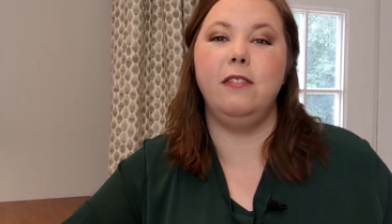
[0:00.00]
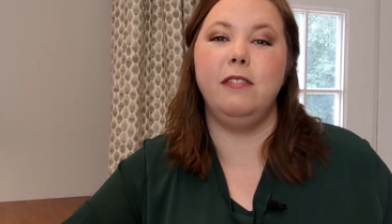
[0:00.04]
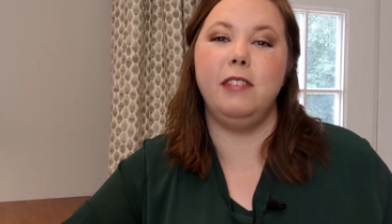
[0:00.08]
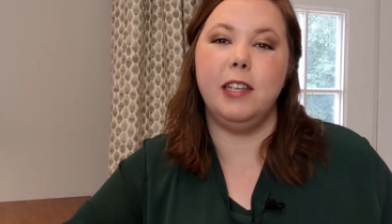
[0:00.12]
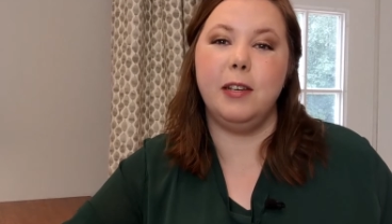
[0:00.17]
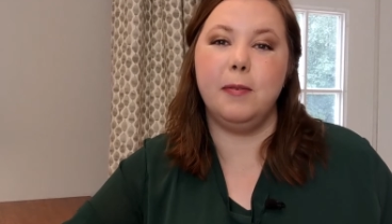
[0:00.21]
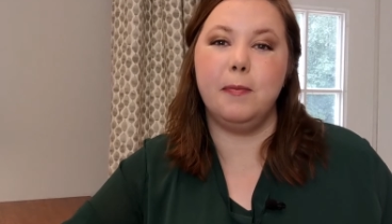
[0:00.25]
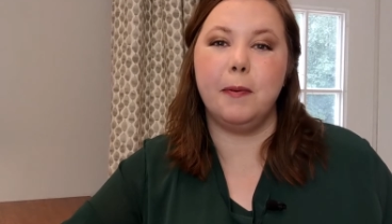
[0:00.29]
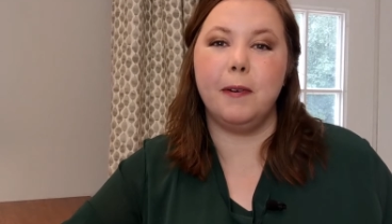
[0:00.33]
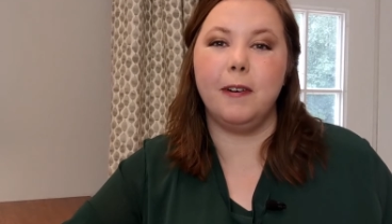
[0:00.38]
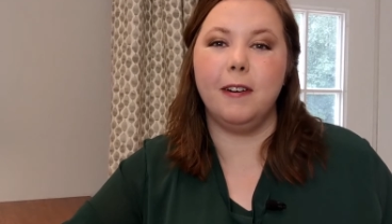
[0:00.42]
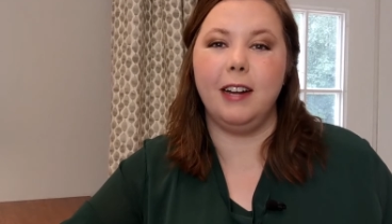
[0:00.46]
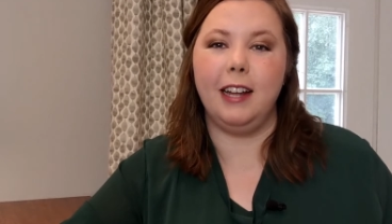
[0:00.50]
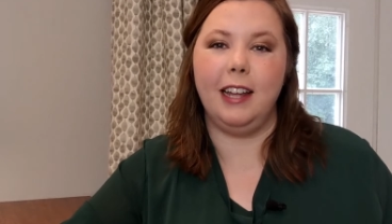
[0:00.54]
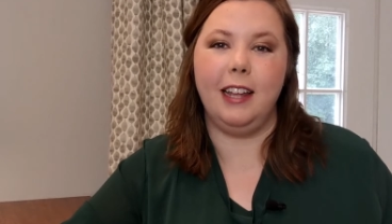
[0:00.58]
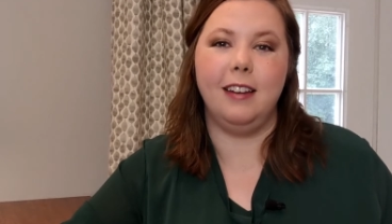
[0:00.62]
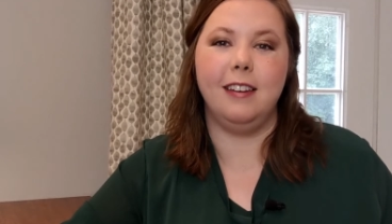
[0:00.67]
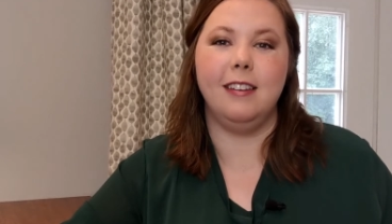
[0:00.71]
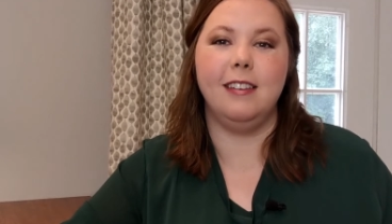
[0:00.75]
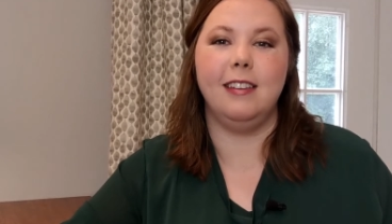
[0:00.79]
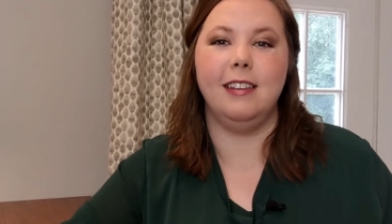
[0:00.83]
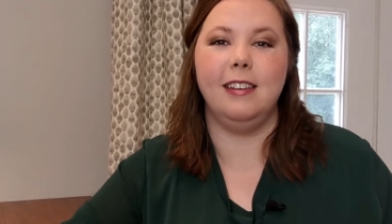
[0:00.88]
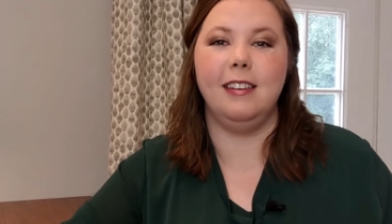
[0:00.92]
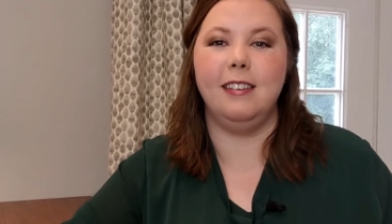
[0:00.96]
deeper
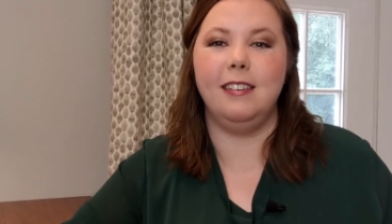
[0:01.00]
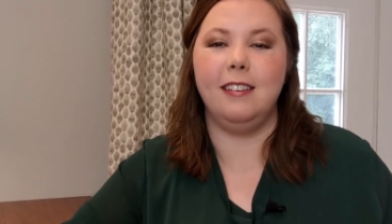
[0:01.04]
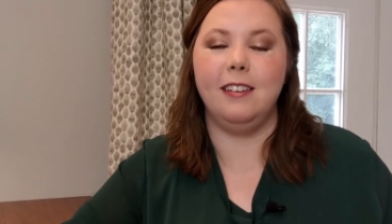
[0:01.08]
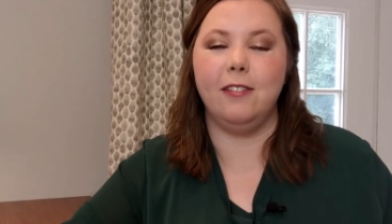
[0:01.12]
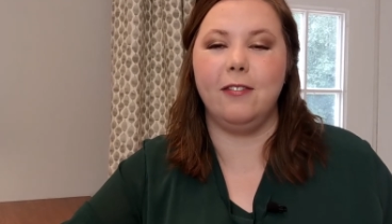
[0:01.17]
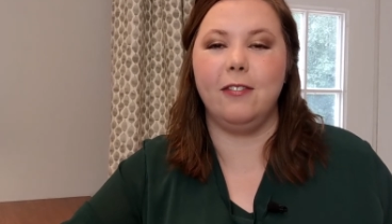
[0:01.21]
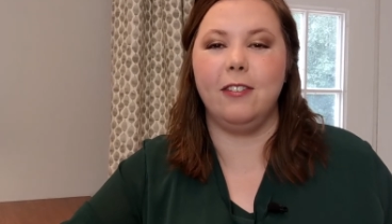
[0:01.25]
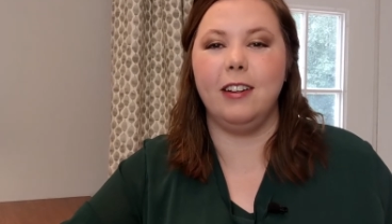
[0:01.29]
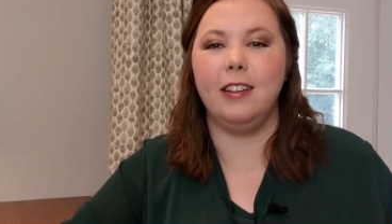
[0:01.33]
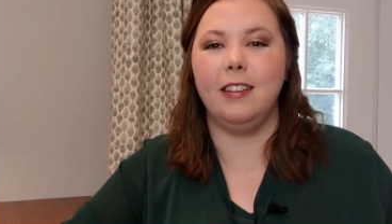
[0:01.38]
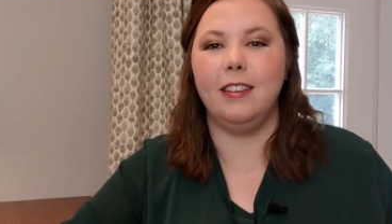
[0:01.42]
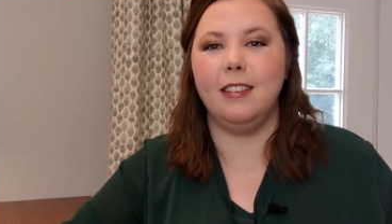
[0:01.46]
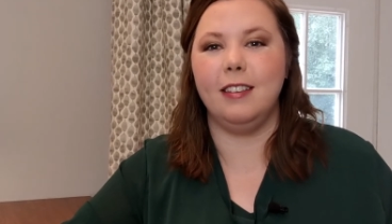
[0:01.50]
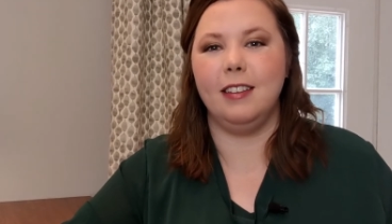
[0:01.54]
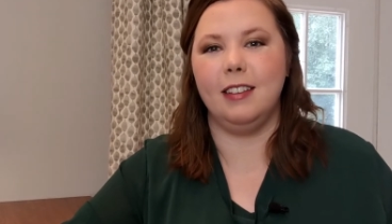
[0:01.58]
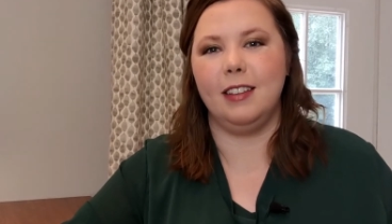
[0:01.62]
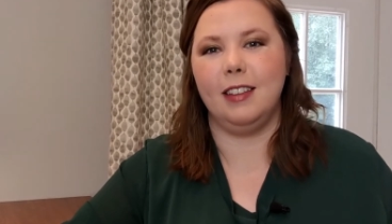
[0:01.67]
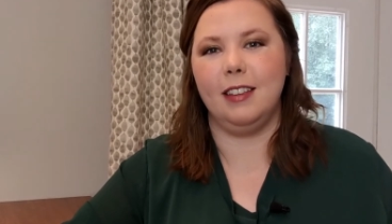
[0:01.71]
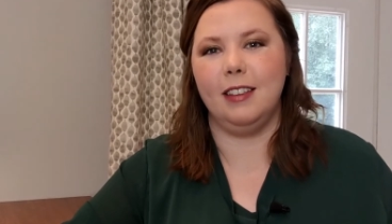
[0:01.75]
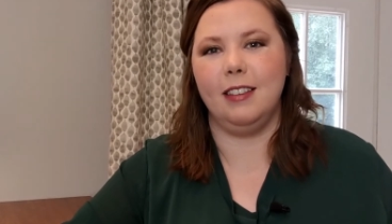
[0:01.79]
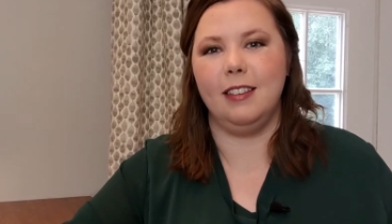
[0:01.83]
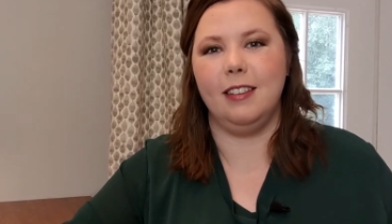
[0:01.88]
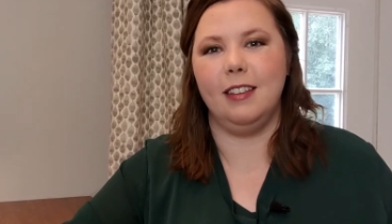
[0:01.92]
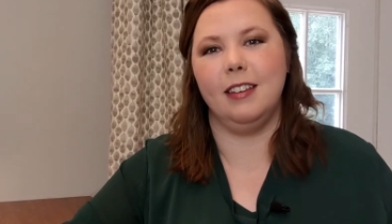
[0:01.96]
into different
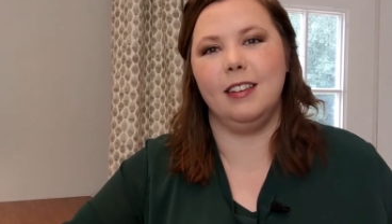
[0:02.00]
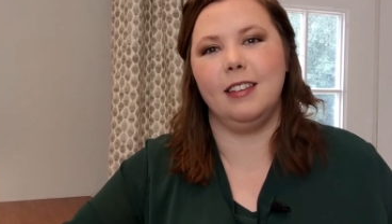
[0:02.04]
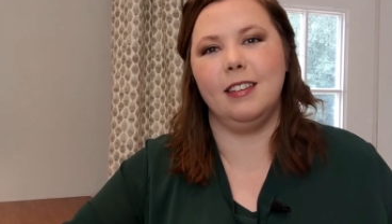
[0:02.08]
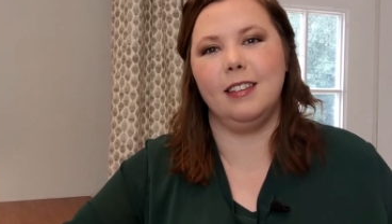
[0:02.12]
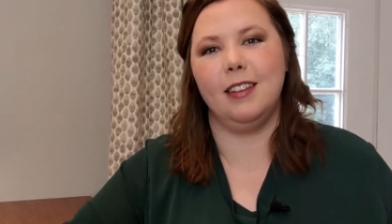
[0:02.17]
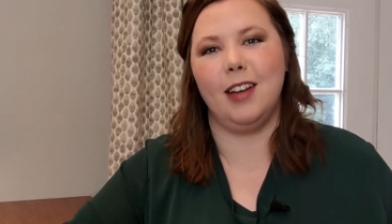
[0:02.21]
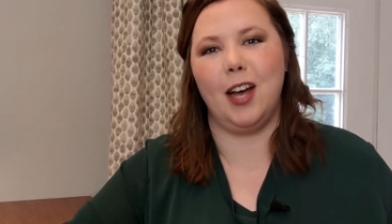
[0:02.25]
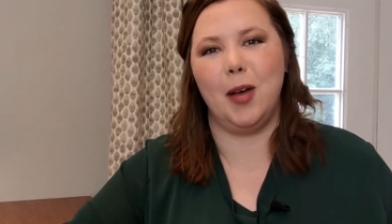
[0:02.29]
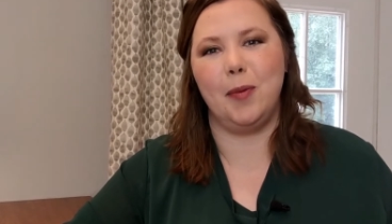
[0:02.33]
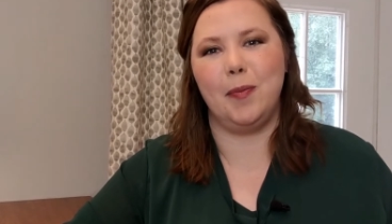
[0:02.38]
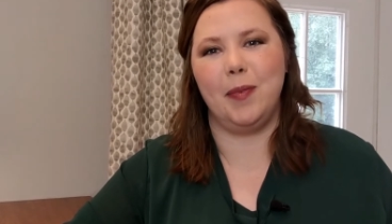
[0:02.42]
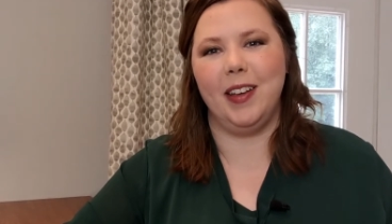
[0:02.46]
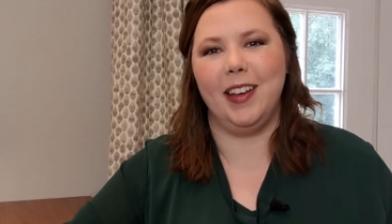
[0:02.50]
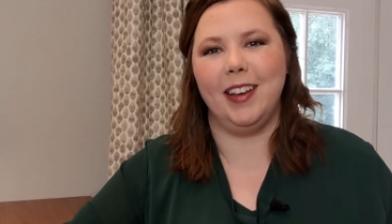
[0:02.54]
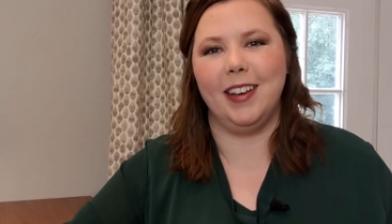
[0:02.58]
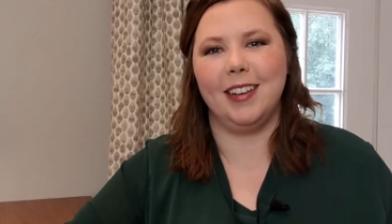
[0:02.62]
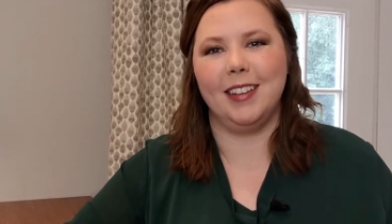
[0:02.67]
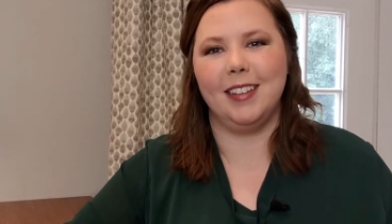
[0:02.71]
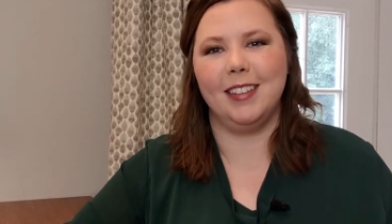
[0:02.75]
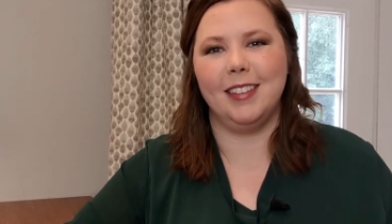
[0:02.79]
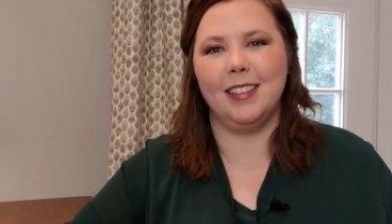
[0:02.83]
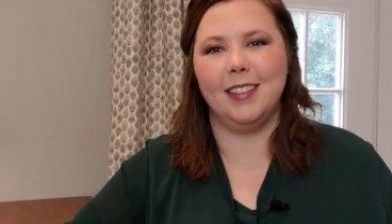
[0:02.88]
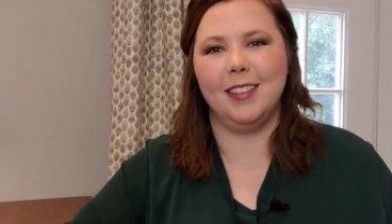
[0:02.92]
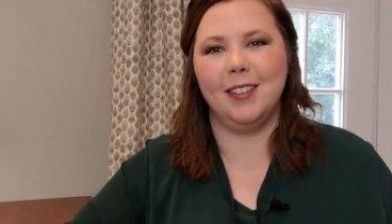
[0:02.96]
statistics topics.